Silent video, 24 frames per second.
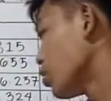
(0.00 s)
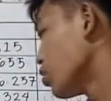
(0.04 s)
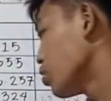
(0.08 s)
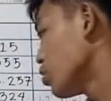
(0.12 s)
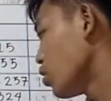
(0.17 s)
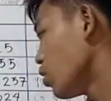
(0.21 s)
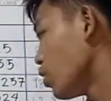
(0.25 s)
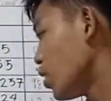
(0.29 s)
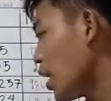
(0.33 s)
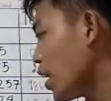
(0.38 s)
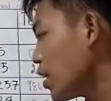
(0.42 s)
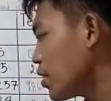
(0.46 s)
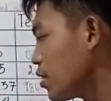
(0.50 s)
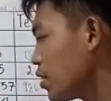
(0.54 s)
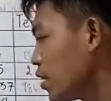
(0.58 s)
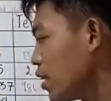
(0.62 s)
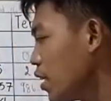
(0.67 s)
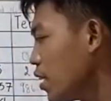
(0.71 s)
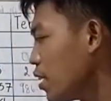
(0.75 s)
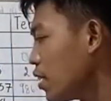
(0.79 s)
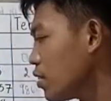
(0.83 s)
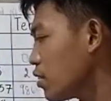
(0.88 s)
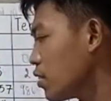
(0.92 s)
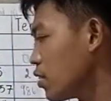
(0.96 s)
So
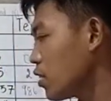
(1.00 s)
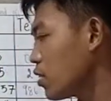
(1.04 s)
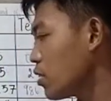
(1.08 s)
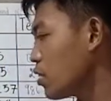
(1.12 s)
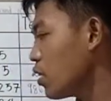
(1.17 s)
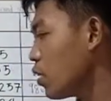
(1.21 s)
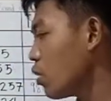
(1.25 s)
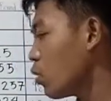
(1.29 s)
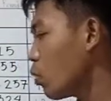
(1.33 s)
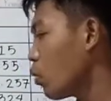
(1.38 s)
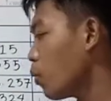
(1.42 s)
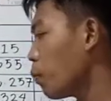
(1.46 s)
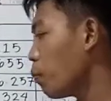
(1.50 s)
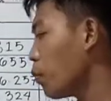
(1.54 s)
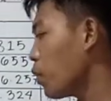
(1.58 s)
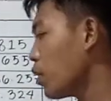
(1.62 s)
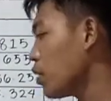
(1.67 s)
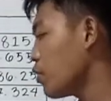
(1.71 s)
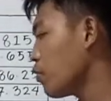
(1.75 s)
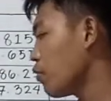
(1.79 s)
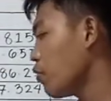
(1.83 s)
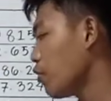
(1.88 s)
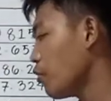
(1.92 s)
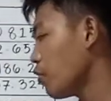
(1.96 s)
lastly,
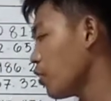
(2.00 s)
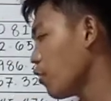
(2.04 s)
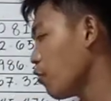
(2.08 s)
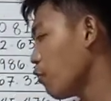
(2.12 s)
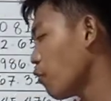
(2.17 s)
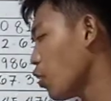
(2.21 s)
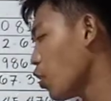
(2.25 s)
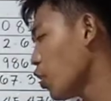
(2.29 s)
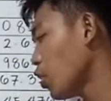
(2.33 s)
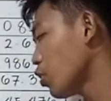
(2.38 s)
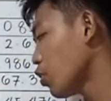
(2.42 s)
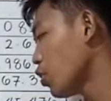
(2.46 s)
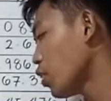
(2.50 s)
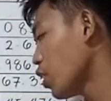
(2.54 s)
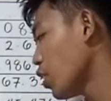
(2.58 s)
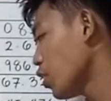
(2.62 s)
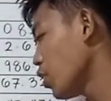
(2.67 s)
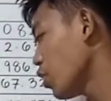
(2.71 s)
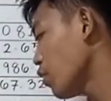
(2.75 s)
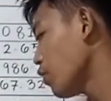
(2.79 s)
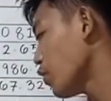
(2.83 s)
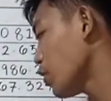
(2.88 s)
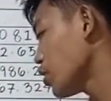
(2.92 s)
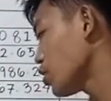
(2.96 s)
62.54 to the
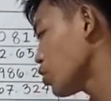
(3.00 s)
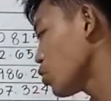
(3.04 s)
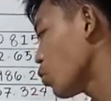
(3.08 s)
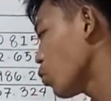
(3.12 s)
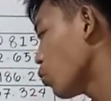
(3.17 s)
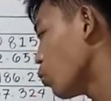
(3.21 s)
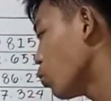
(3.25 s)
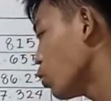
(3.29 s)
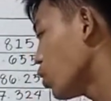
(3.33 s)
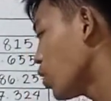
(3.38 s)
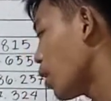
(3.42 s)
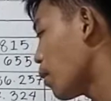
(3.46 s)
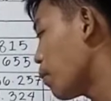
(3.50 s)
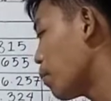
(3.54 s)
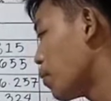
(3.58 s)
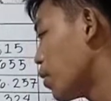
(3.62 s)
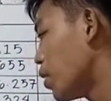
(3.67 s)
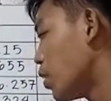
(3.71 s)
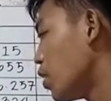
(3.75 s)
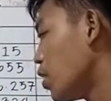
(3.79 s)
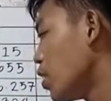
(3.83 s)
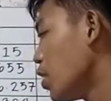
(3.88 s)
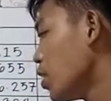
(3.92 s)
nearest whole number.